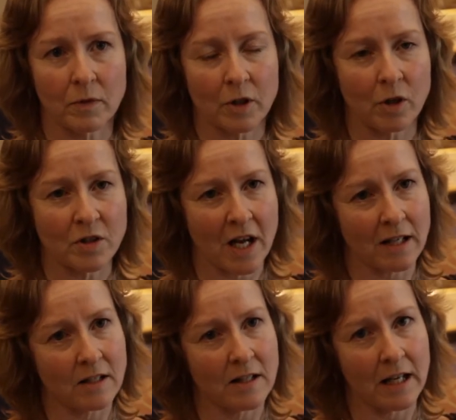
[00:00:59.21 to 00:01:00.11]

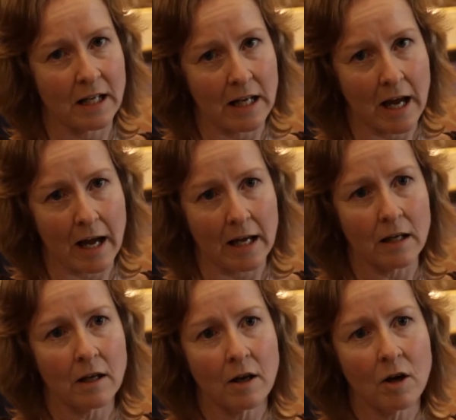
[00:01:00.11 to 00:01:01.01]
contacted the EDA,
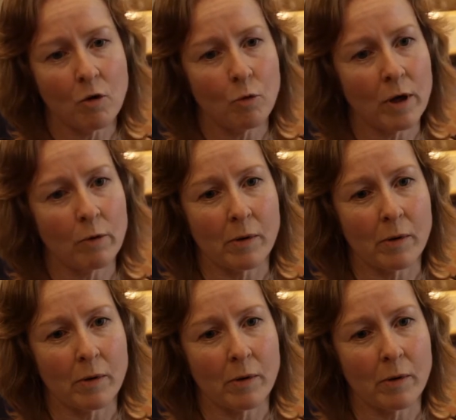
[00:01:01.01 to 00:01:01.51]
where